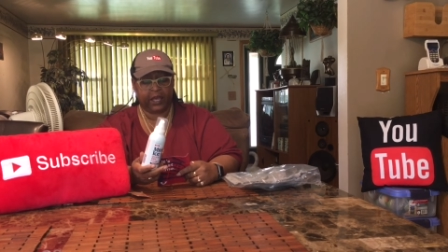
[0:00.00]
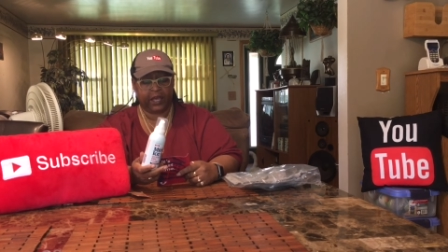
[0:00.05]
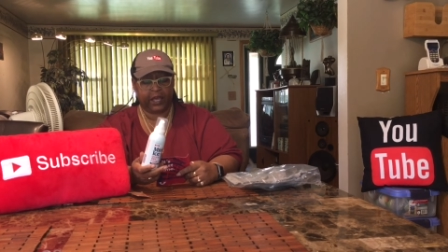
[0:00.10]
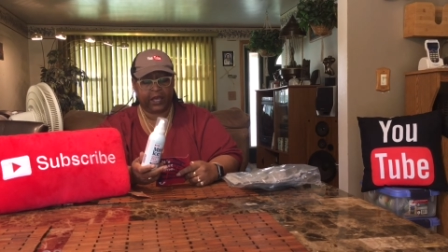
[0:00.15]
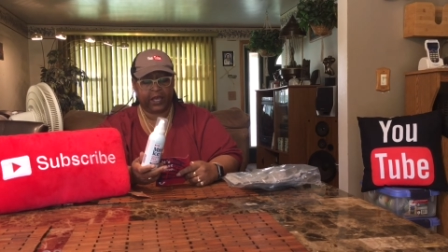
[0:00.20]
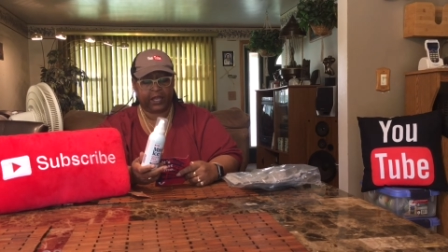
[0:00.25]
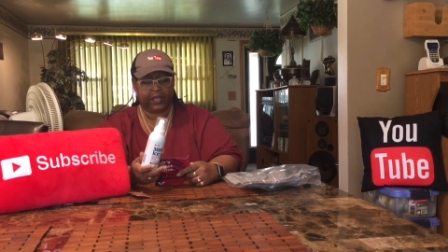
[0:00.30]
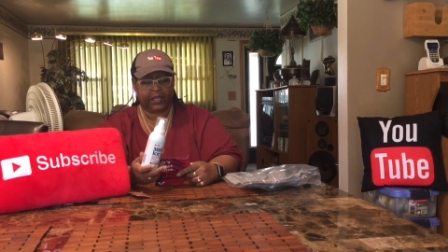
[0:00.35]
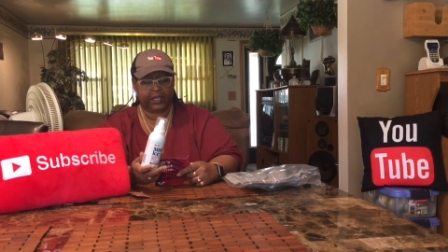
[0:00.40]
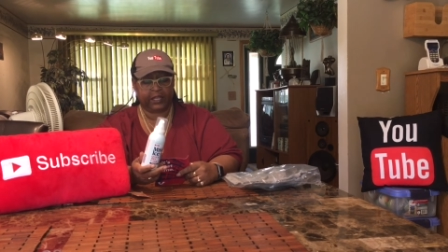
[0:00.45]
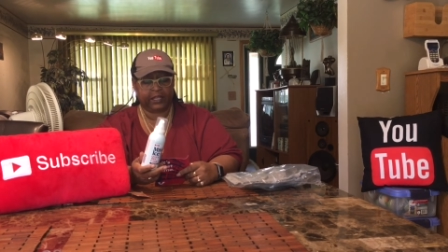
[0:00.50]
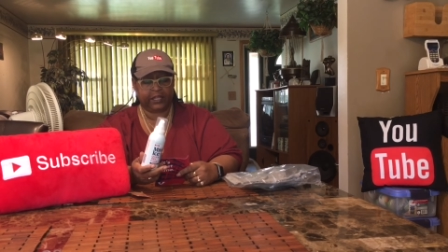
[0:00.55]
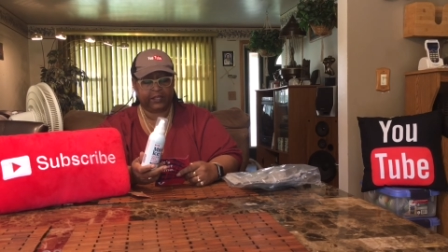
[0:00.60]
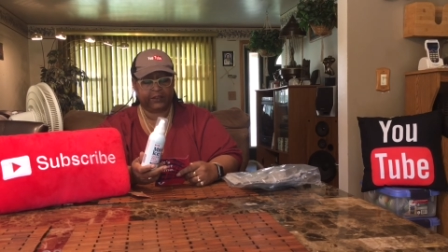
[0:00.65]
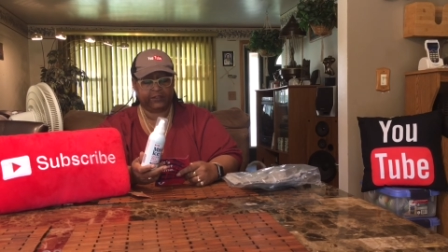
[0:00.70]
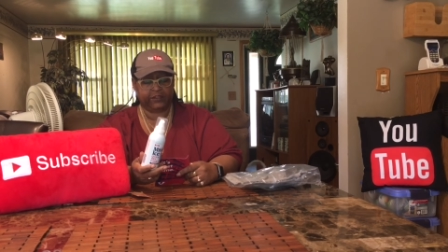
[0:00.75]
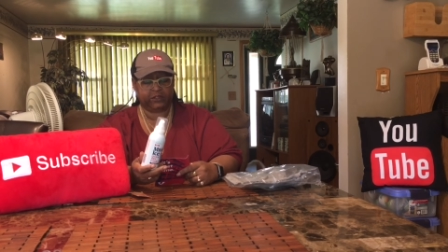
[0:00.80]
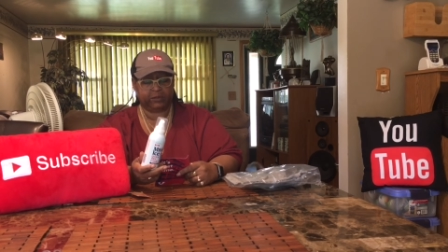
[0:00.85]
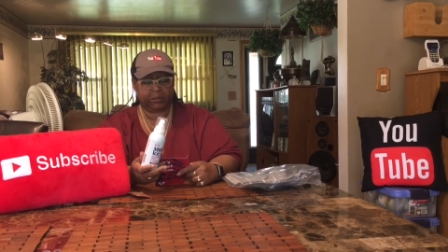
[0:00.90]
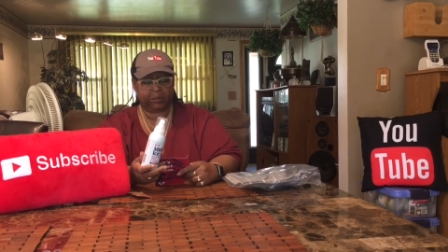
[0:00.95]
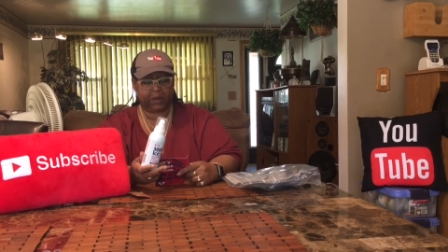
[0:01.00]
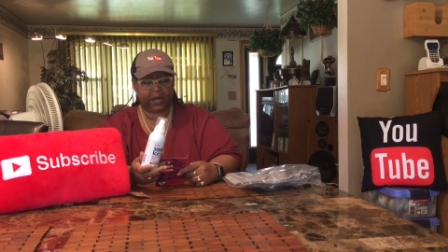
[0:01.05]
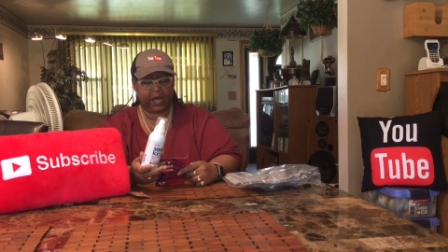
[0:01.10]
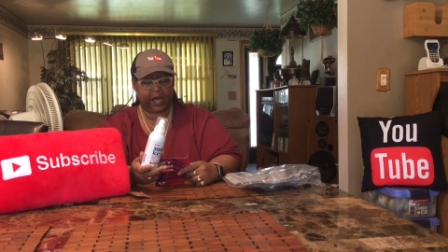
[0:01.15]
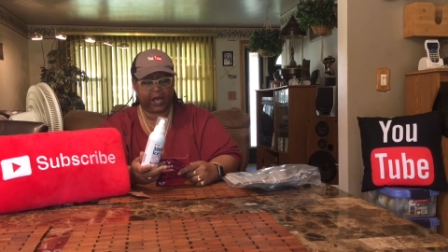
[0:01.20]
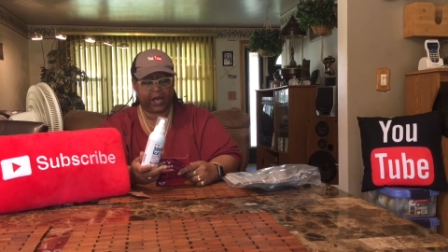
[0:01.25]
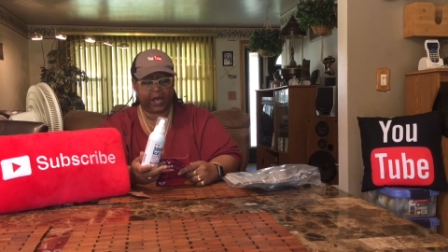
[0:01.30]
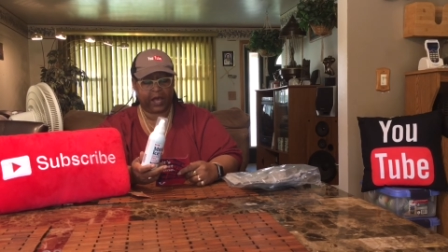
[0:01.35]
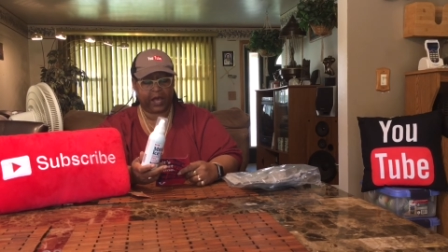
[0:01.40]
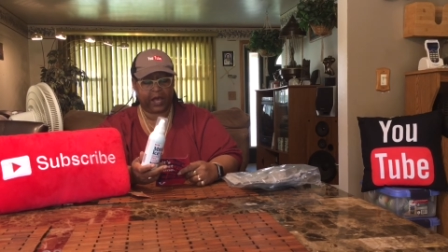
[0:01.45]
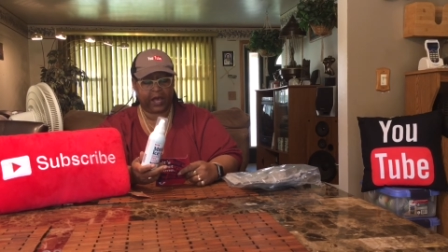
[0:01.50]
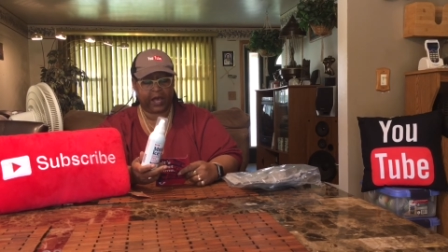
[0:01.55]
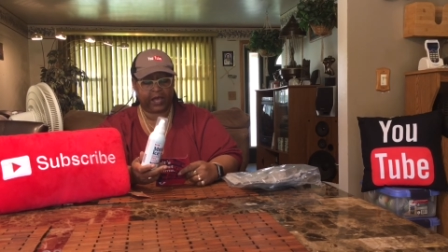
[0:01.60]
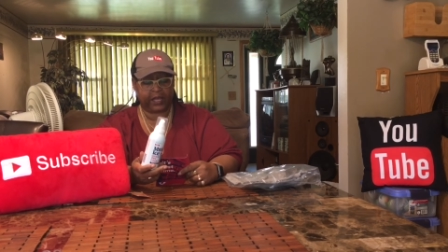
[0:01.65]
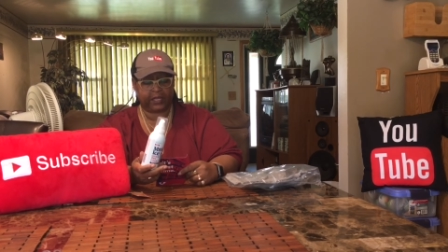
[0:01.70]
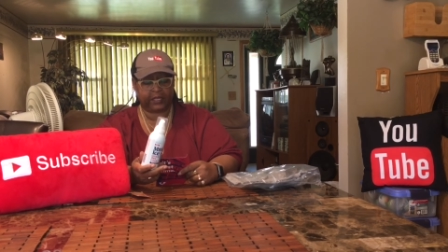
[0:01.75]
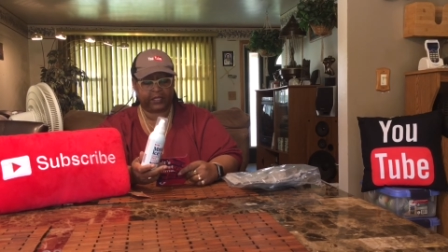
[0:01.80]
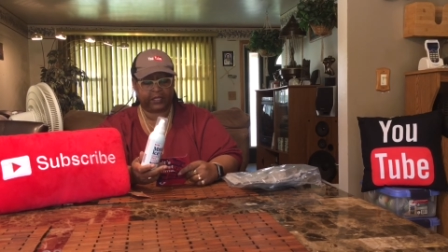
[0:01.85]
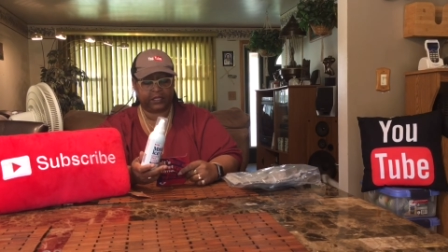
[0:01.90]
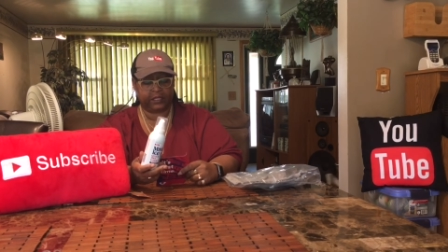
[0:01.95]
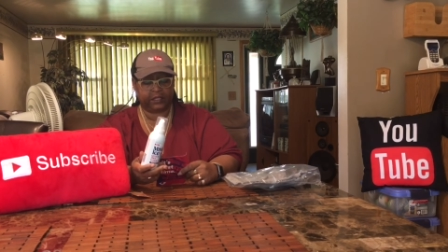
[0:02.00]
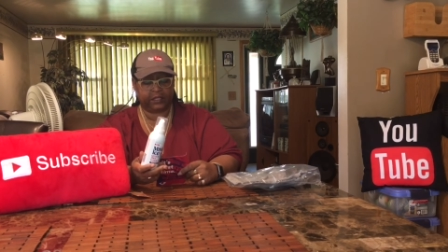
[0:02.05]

and leaves behind